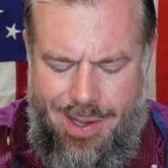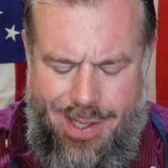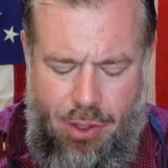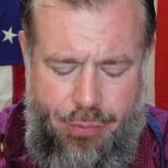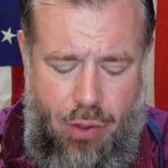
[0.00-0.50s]

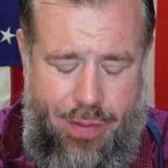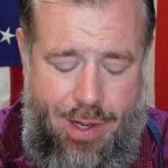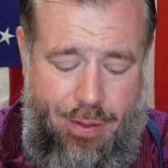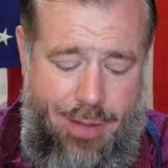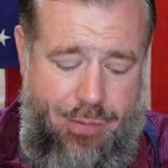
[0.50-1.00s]
I don't know that
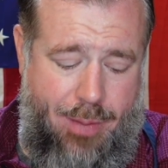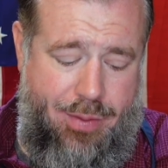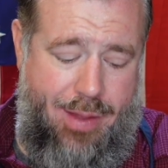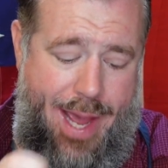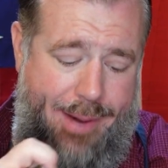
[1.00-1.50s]
it lives up
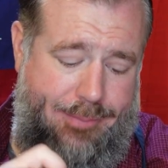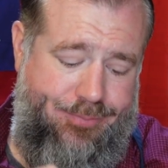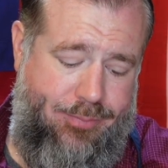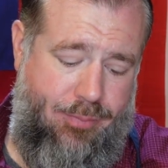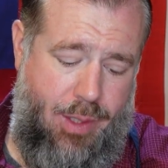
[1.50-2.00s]
to that
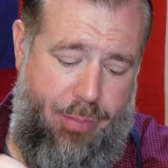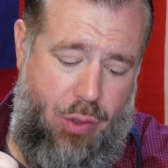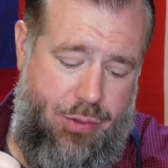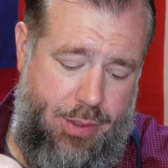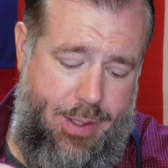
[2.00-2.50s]

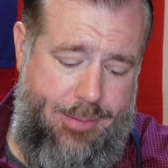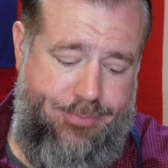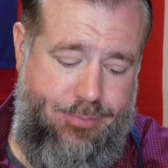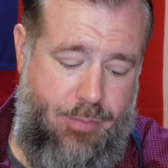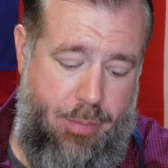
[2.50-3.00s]
personally,
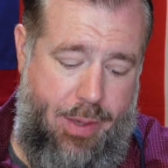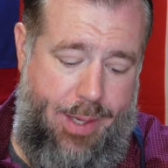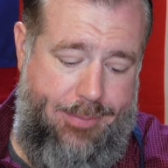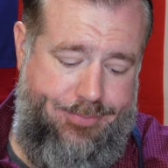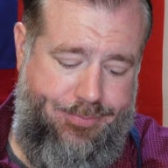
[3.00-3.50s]

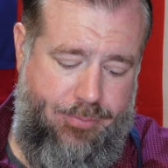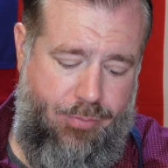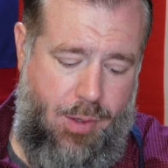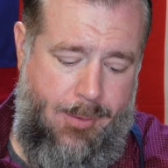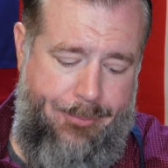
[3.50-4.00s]
but
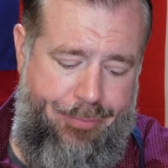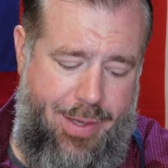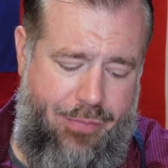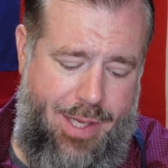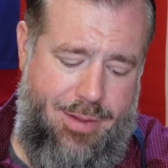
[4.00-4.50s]

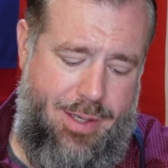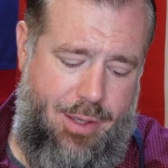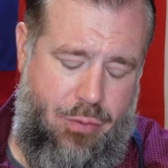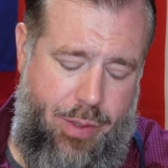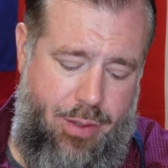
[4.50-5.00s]
definitely has a
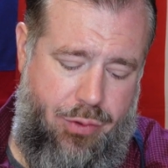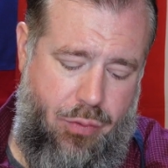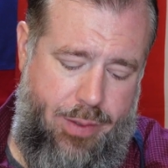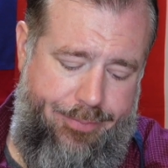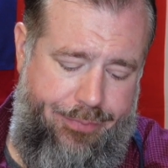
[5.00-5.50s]
nice sweetness
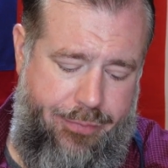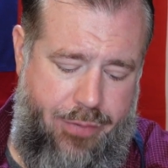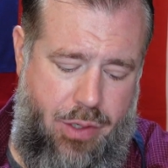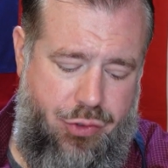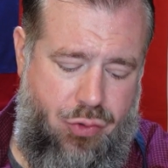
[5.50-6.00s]
to it.
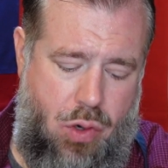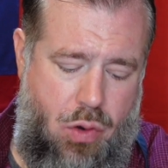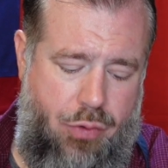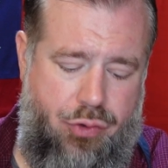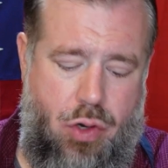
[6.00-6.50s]
Very
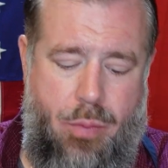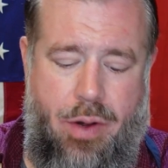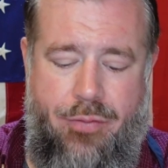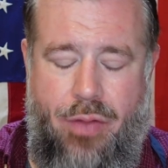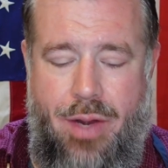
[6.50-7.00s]
strong
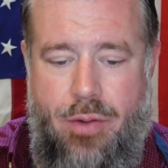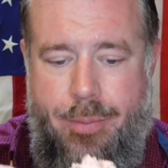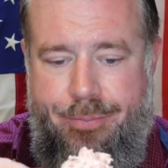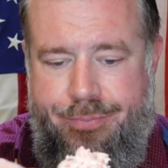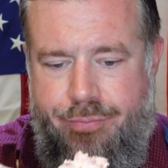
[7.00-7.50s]
strawberry
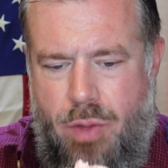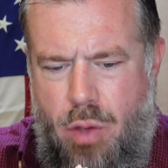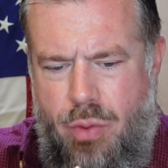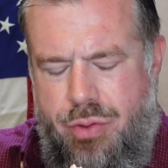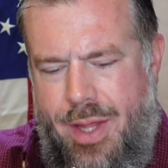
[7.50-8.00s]
flavor,
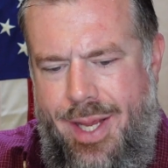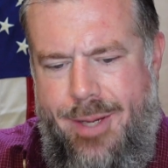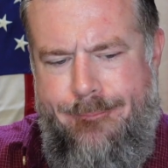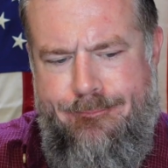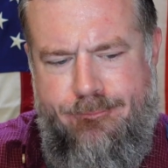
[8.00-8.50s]
almost like,
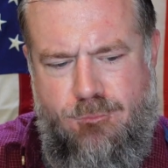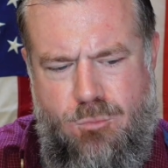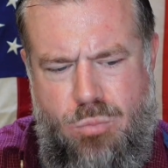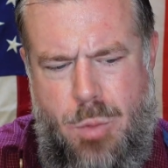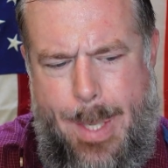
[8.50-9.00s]

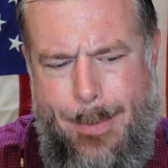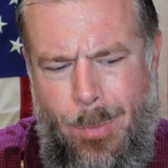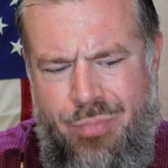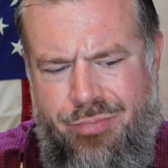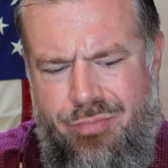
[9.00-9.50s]

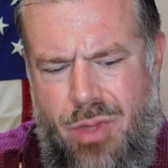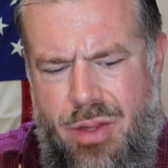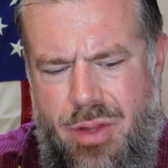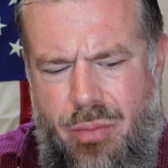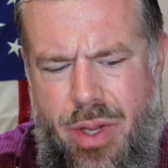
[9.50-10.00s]

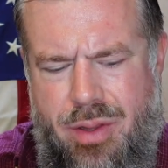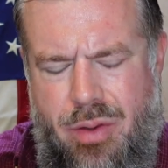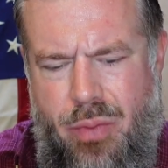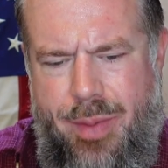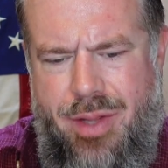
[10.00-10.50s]
some ways
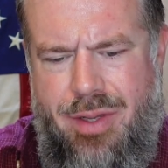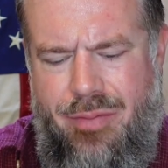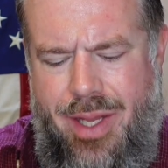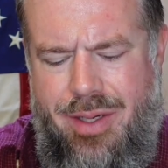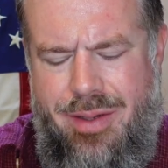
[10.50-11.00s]
reminiscent
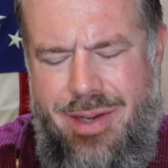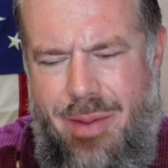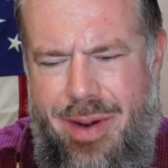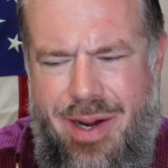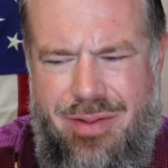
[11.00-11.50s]
of, like,
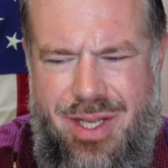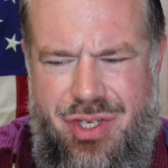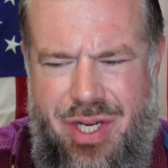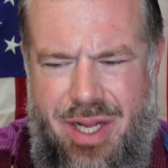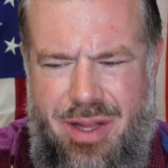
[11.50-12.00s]
I'm not gonna say
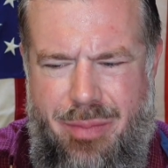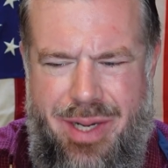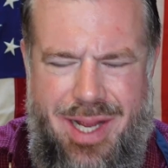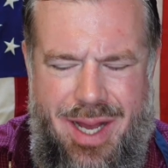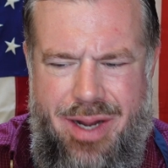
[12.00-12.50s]
jelly,
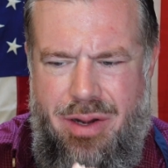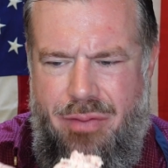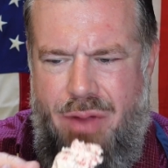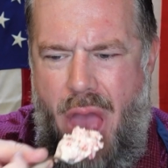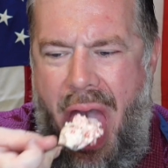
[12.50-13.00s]
but kind of.